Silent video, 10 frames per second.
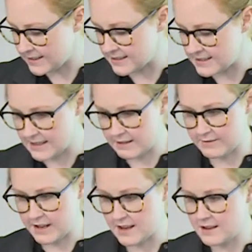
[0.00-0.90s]
this
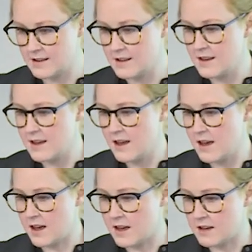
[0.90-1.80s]
evening,
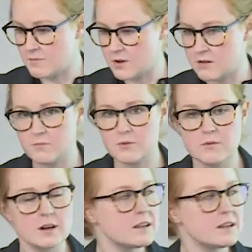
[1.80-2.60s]
but what I